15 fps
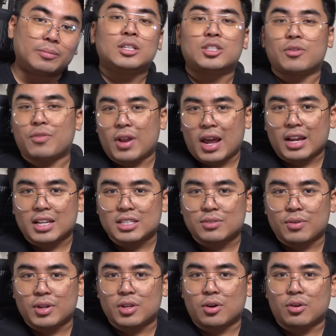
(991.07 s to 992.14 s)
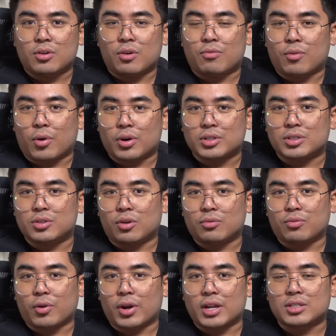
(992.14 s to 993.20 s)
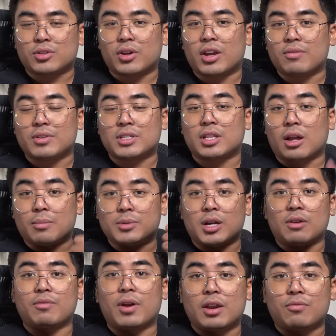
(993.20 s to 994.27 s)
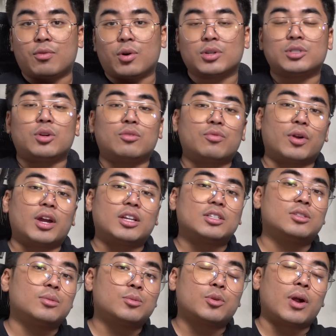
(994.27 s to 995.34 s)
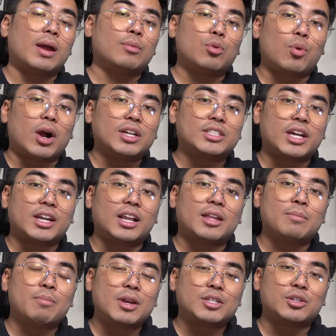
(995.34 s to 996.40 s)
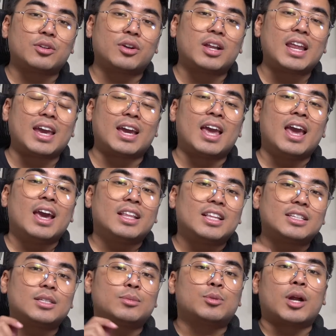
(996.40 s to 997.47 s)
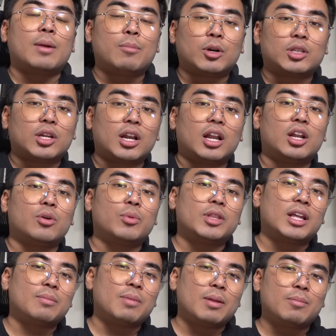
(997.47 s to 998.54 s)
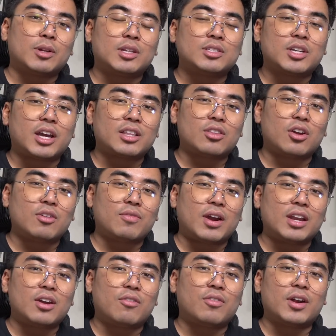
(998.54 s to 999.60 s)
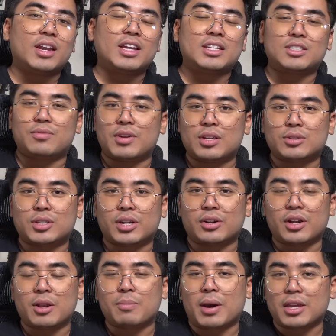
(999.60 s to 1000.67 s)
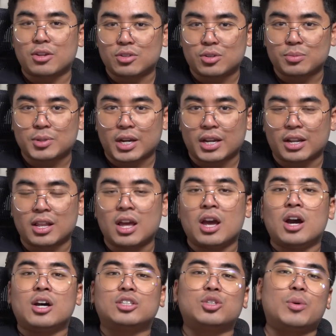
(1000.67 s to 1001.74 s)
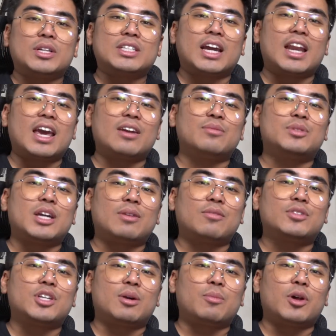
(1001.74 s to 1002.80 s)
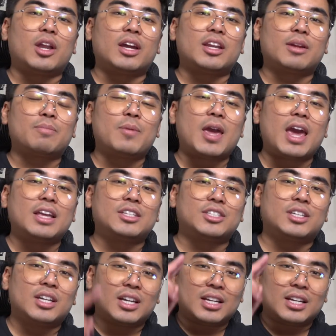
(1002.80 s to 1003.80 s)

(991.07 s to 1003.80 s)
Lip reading: So if you like this video, of course, don't forget to give us a thumbs up, and of course, don't forget to subscribe to our channel and be sure to click that subscribe button along with that bell button to get notified of our latest videos here in my YouTube channel. So once again, I am Jam of JamOnline.ph.